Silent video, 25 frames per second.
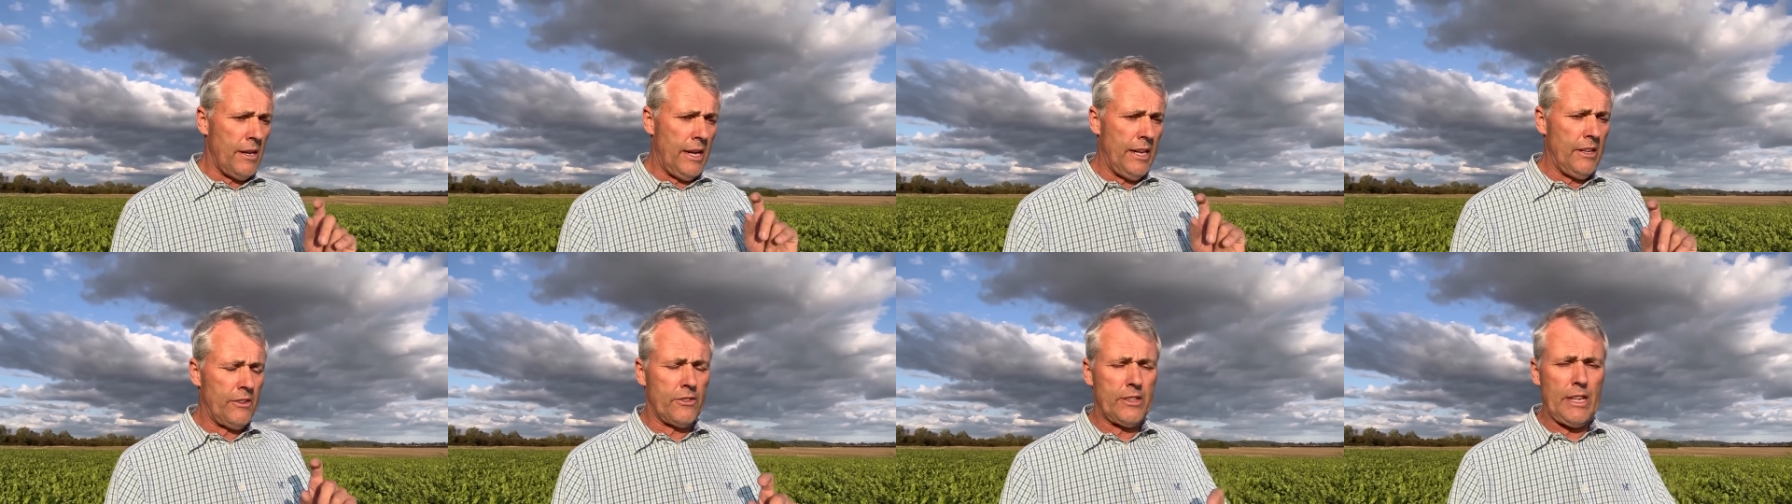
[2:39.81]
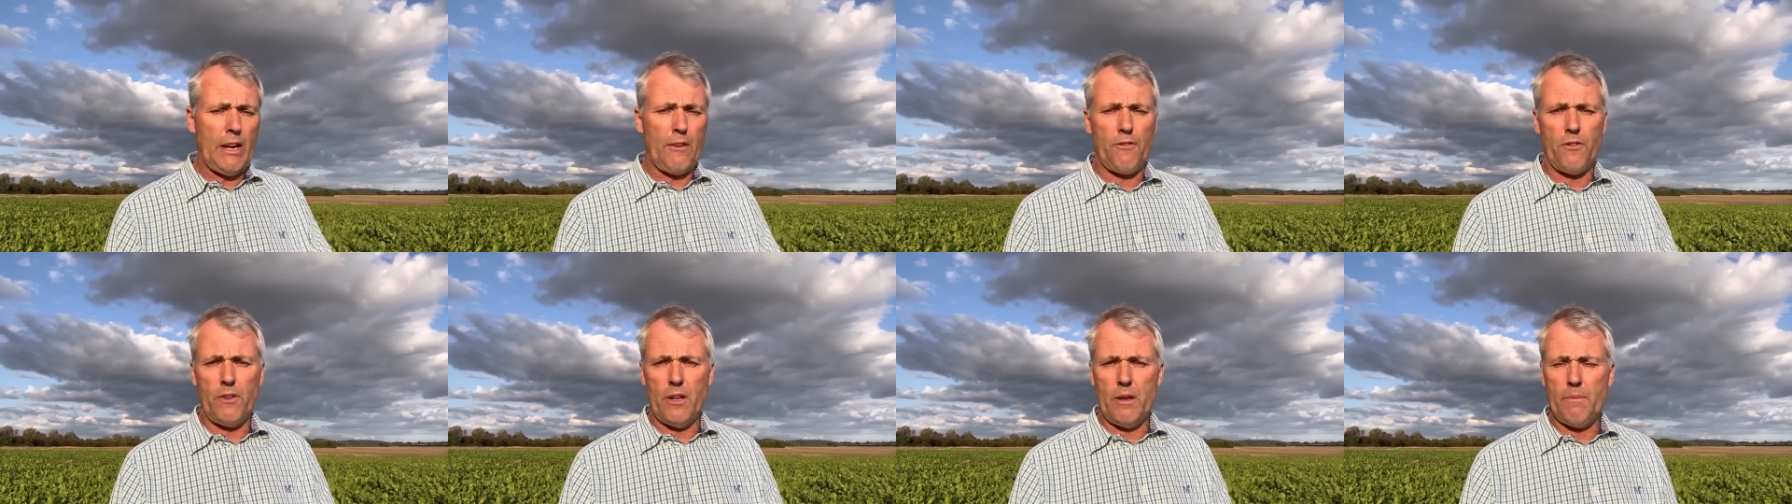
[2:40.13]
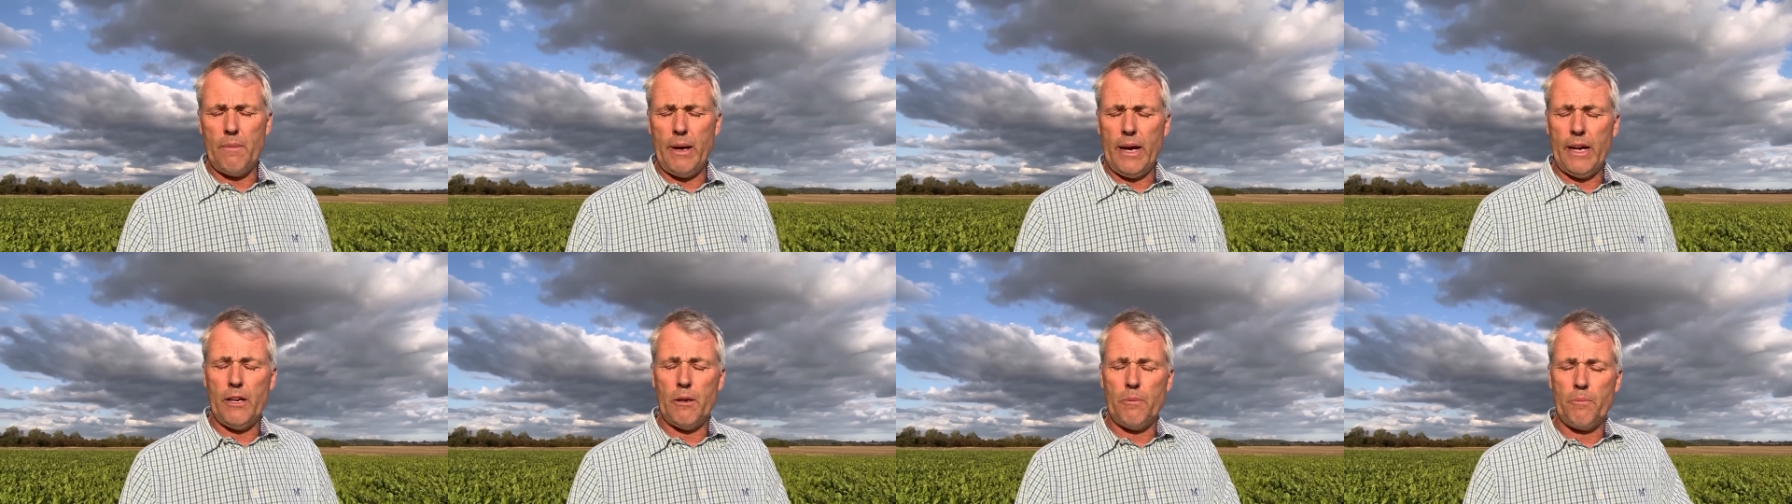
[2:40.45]
It's definitely
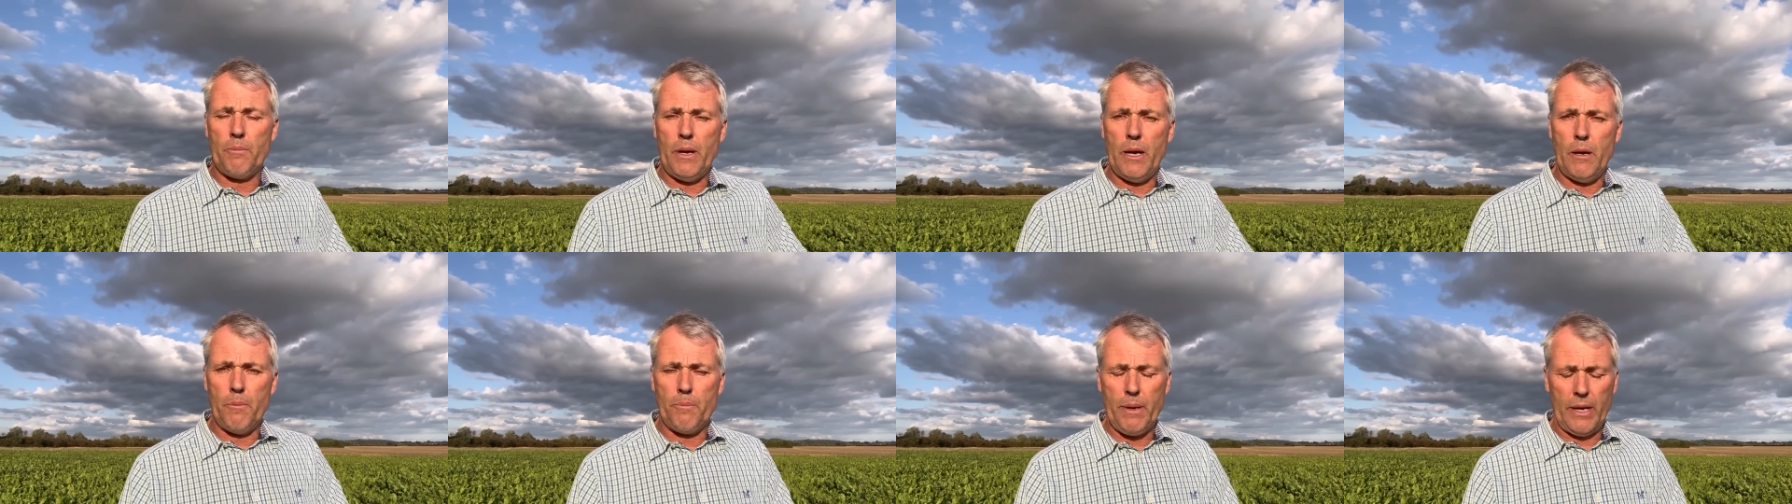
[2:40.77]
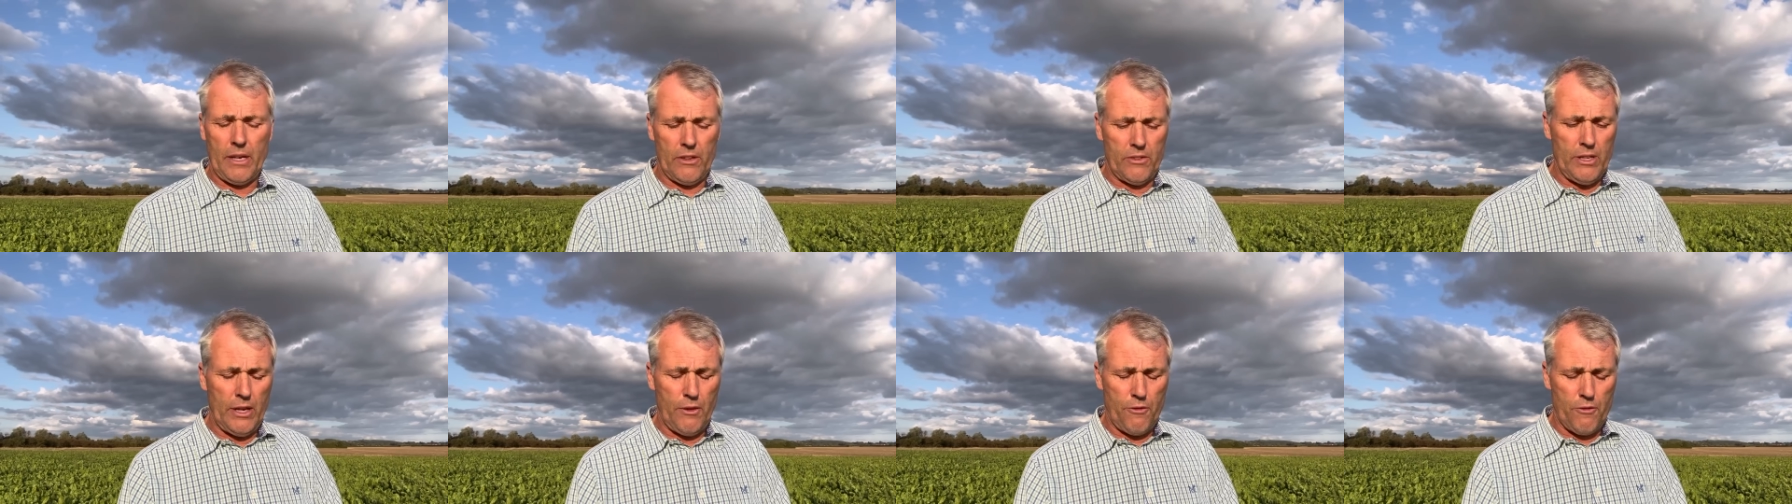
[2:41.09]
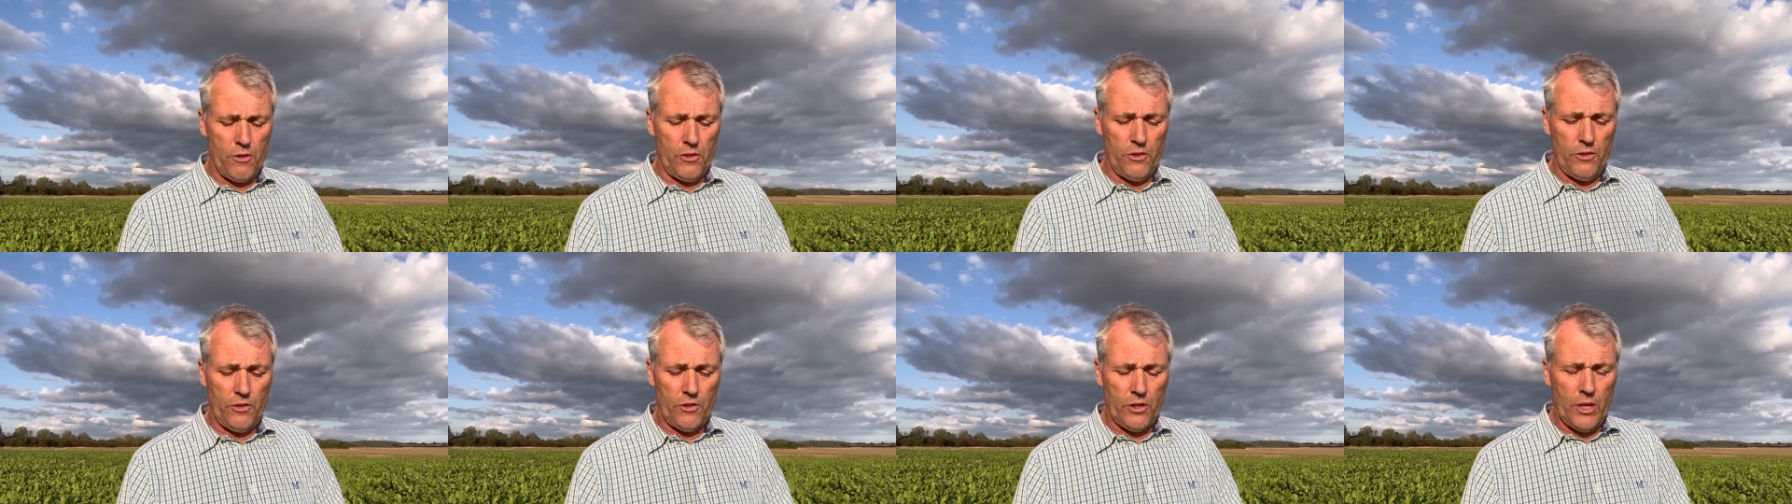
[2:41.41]
made a, a big
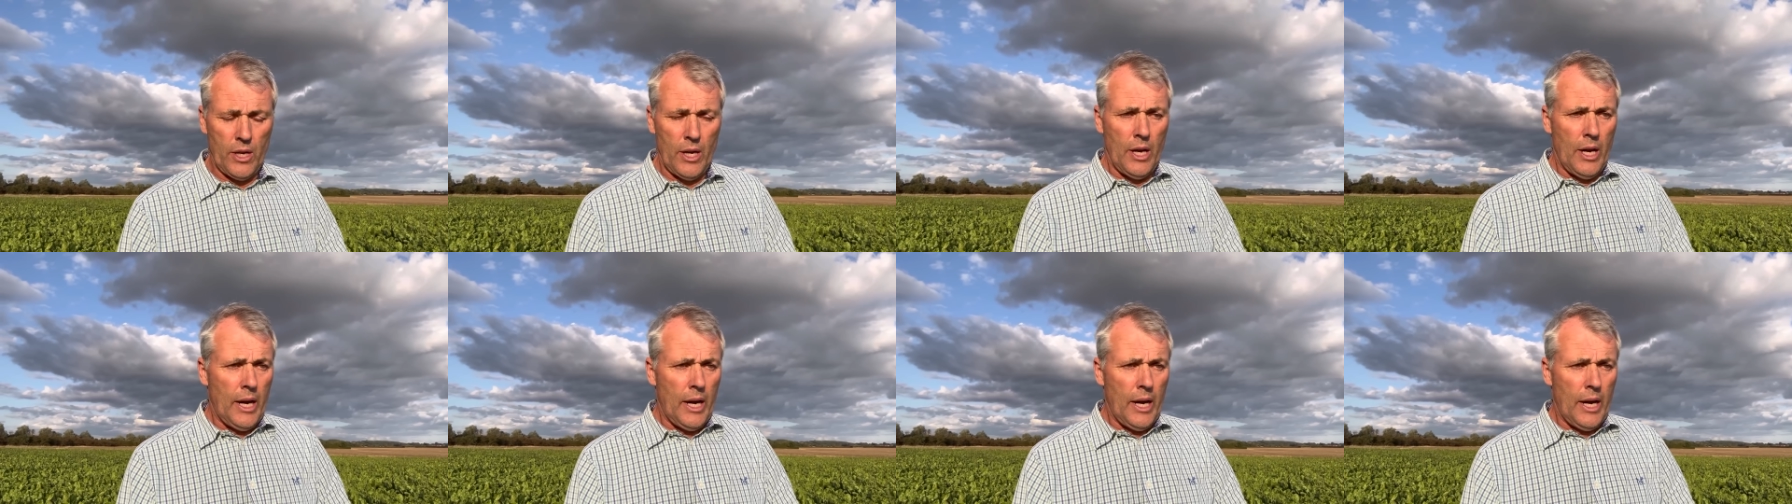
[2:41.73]
difference